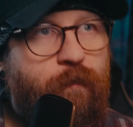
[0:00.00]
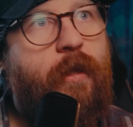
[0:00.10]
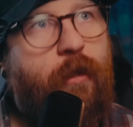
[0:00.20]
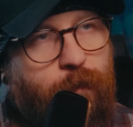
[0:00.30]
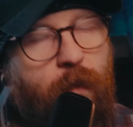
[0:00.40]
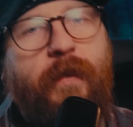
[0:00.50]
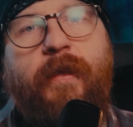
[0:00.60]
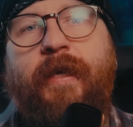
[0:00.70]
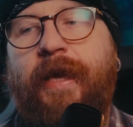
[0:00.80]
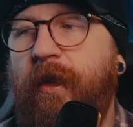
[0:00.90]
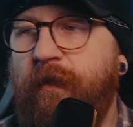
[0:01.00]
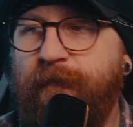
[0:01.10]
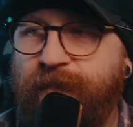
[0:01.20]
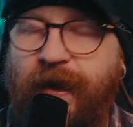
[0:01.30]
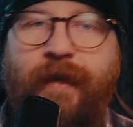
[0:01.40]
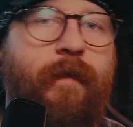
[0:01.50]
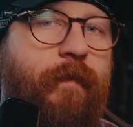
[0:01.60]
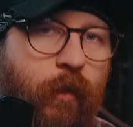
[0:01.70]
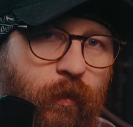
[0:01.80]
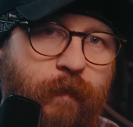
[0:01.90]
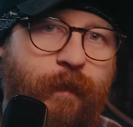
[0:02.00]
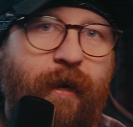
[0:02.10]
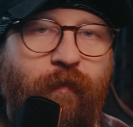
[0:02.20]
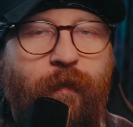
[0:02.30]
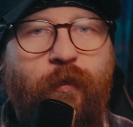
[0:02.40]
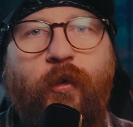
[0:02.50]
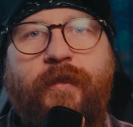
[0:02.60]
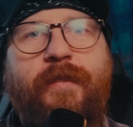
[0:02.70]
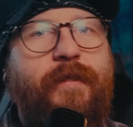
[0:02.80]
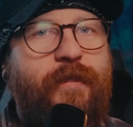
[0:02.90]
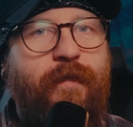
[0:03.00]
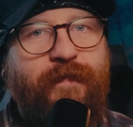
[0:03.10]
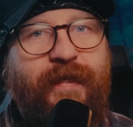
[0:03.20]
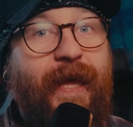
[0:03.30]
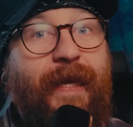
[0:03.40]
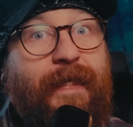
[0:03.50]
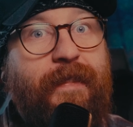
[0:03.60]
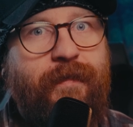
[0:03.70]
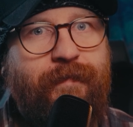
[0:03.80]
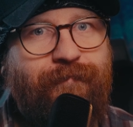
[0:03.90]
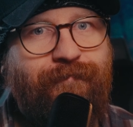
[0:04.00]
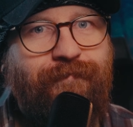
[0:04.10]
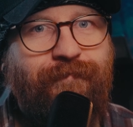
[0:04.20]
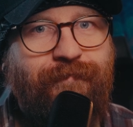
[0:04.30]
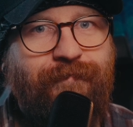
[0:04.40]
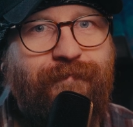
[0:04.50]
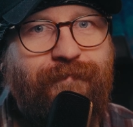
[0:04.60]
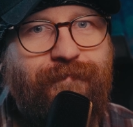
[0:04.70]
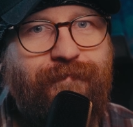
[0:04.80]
you'll probably hear the fan and all the background noise and stuff again. So to